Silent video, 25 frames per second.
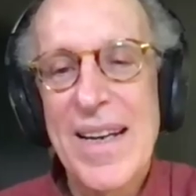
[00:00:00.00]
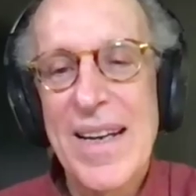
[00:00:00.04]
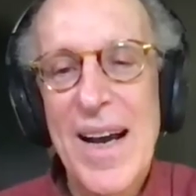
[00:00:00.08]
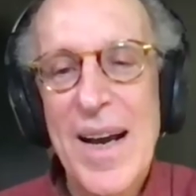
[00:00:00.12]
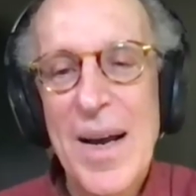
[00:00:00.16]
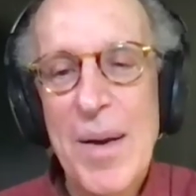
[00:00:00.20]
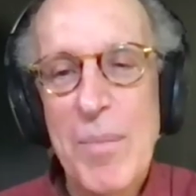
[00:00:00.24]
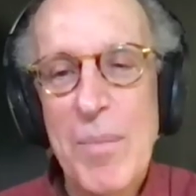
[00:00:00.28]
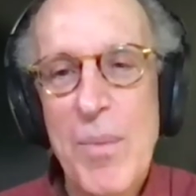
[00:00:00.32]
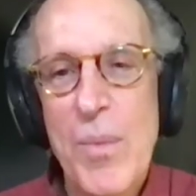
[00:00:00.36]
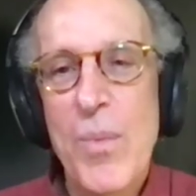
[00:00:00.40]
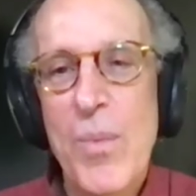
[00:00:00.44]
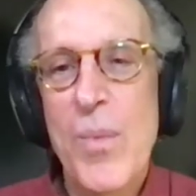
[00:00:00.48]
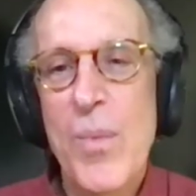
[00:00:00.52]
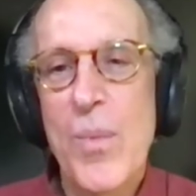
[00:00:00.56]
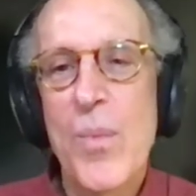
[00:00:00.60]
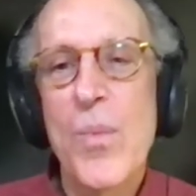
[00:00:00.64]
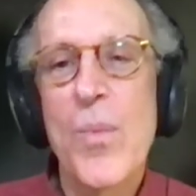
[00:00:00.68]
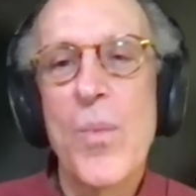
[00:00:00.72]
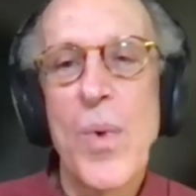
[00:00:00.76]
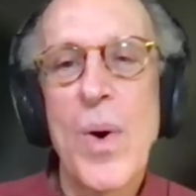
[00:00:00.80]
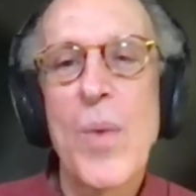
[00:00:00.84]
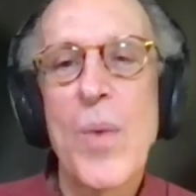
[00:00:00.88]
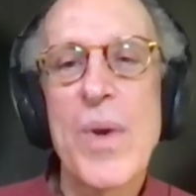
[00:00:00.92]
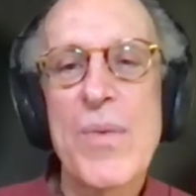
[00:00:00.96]

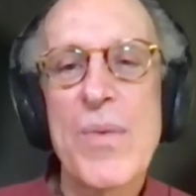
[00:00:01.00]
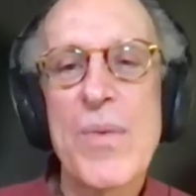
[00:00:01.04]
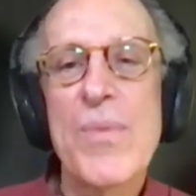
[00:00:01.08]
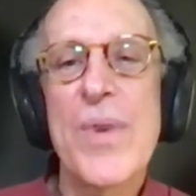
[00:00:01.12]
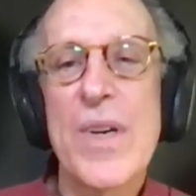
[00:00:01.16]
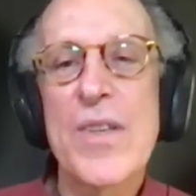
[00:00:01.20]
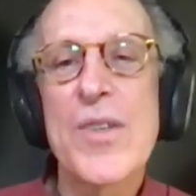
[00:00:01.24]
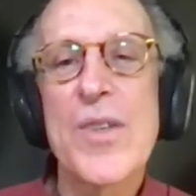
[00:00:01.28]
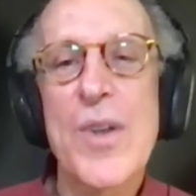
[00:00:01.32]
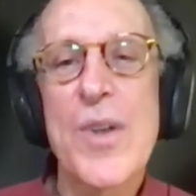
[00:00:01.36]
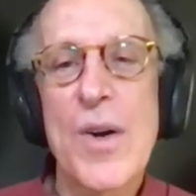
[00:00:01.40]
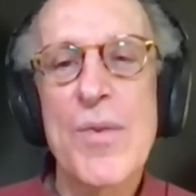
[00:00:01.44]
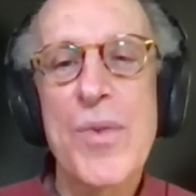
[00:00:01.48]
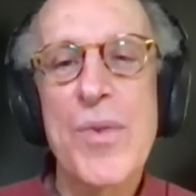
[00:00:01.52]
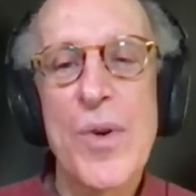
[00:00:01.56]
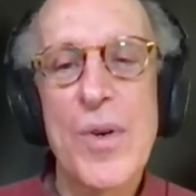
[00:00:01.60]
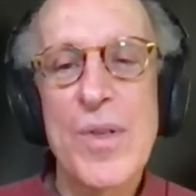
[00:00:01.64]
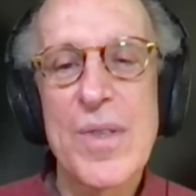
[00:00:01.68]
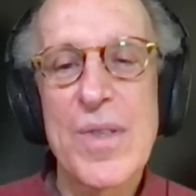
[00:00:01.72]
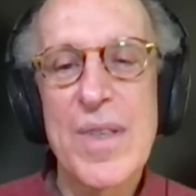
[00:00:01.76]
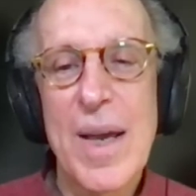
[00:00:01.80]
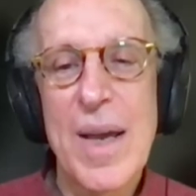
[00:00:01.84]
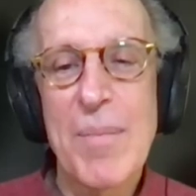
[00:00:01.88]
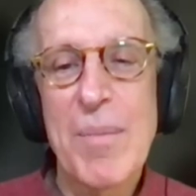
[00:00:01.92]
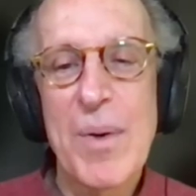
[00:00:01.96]
when we finish our
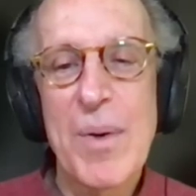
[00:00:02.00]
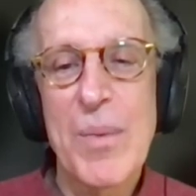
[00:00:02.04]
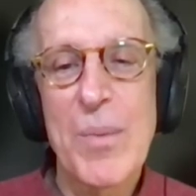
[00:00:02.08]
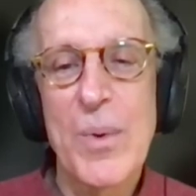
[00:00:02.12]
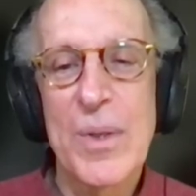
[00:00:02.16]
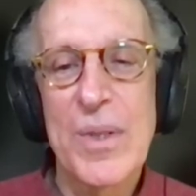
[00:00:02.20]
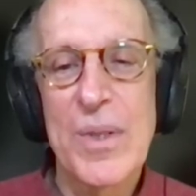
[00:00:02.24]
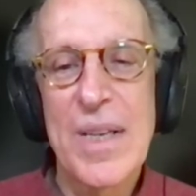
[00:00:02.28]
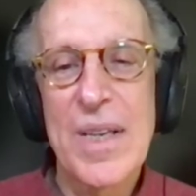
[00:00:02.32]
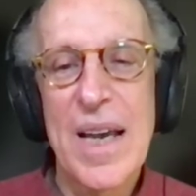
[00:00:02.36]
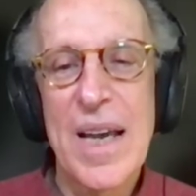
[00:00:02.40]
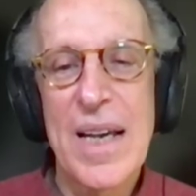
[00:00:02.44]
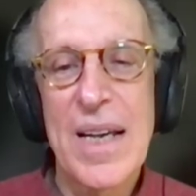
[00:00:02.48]
3rd segment, we'll